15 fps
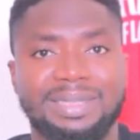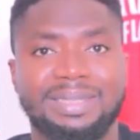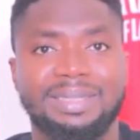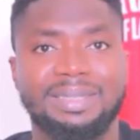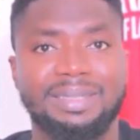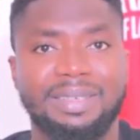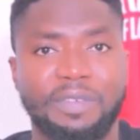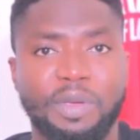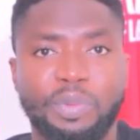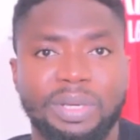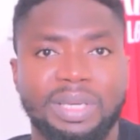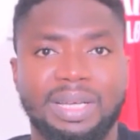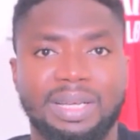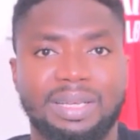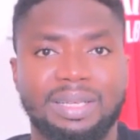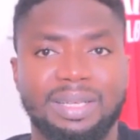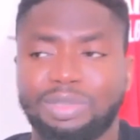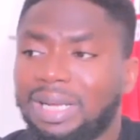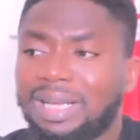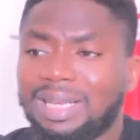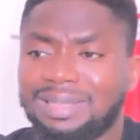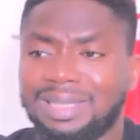of a winger. So, like
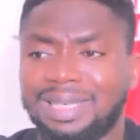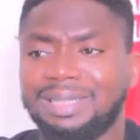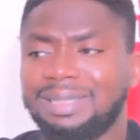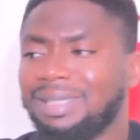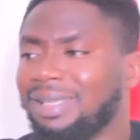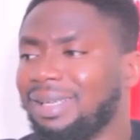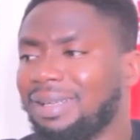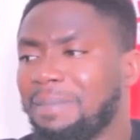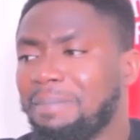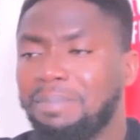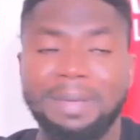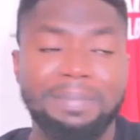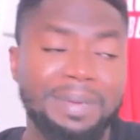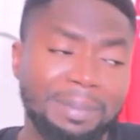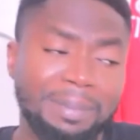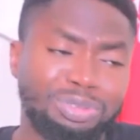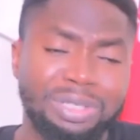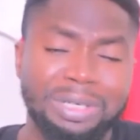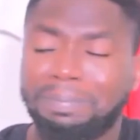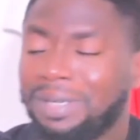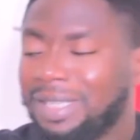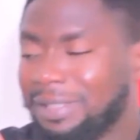I said, maybe I'm
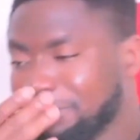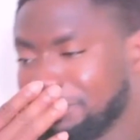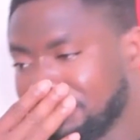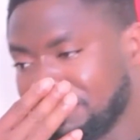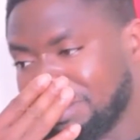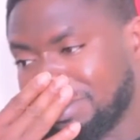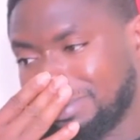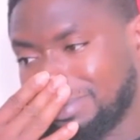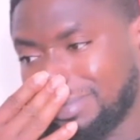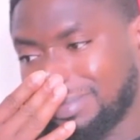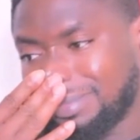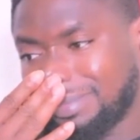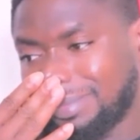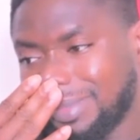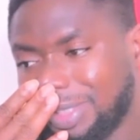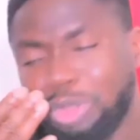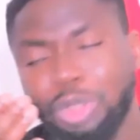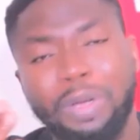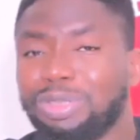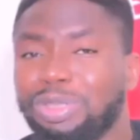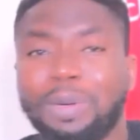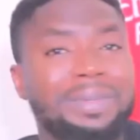tripping show,
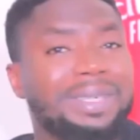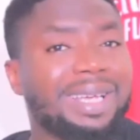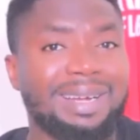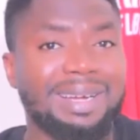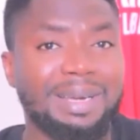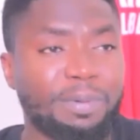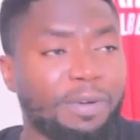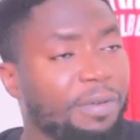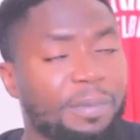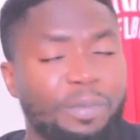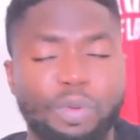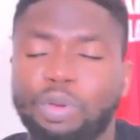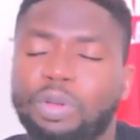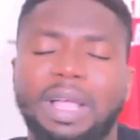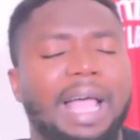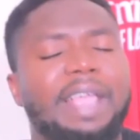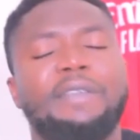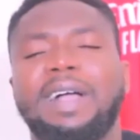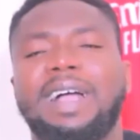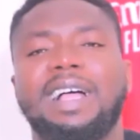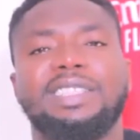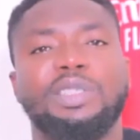show me the clip of him. If I
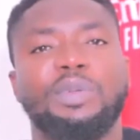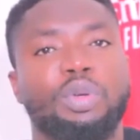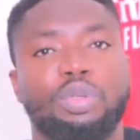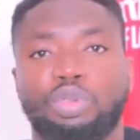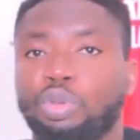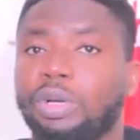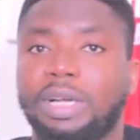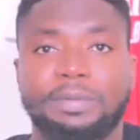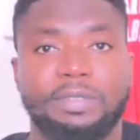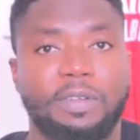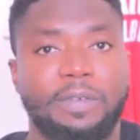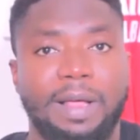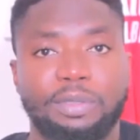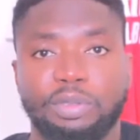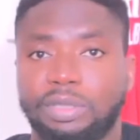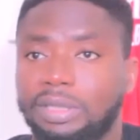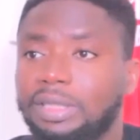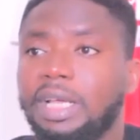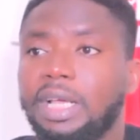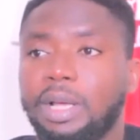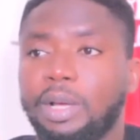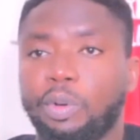can see one or two clips of Anthony
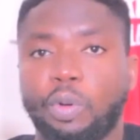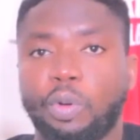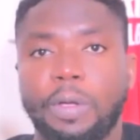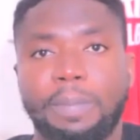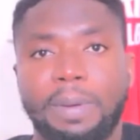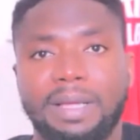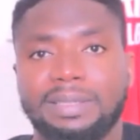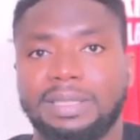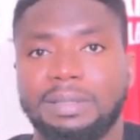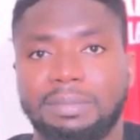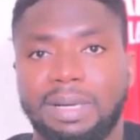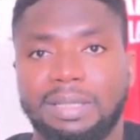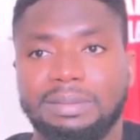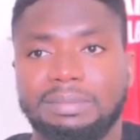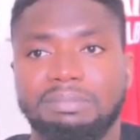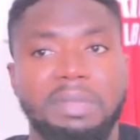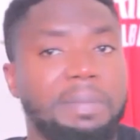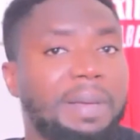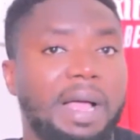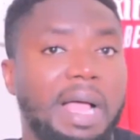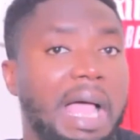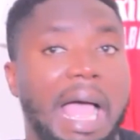going past him, man, maybe I,
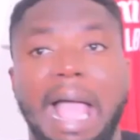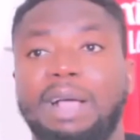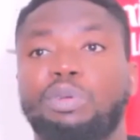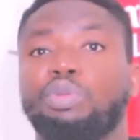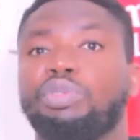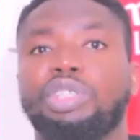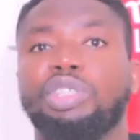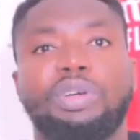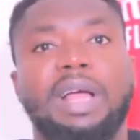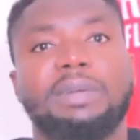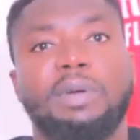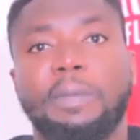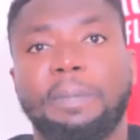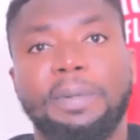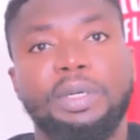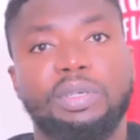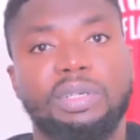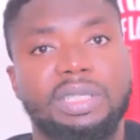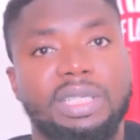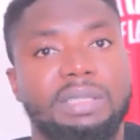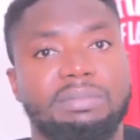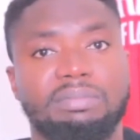I could retract my opinion on
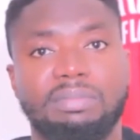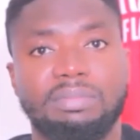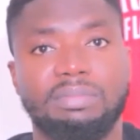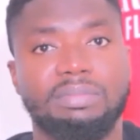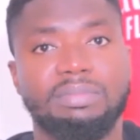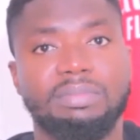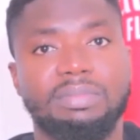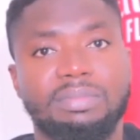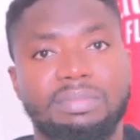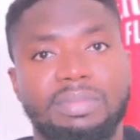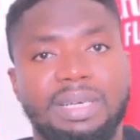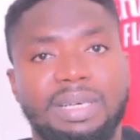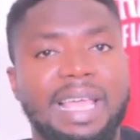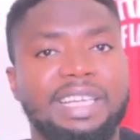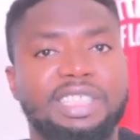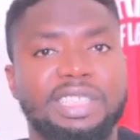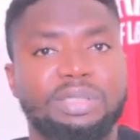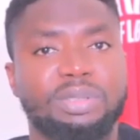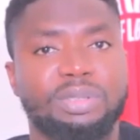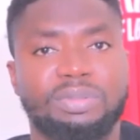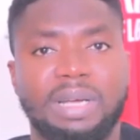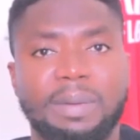him. Like, share,
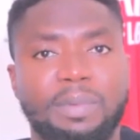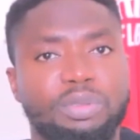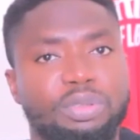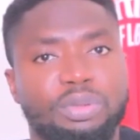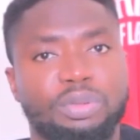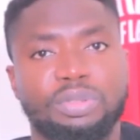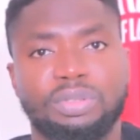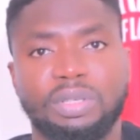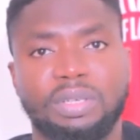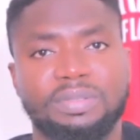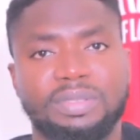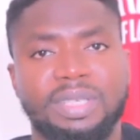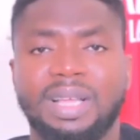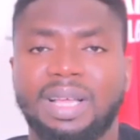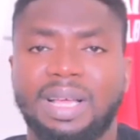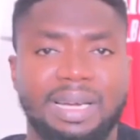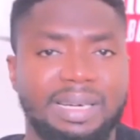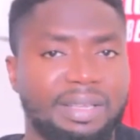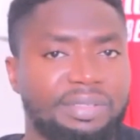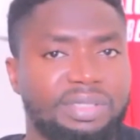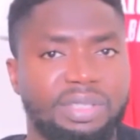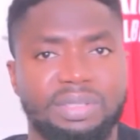subscribe, all those good stuffs, and I'll see
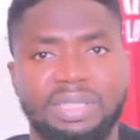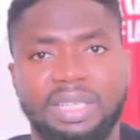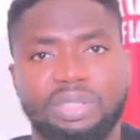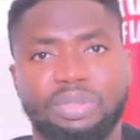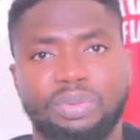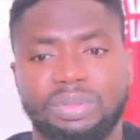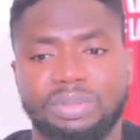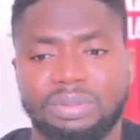you on the next one.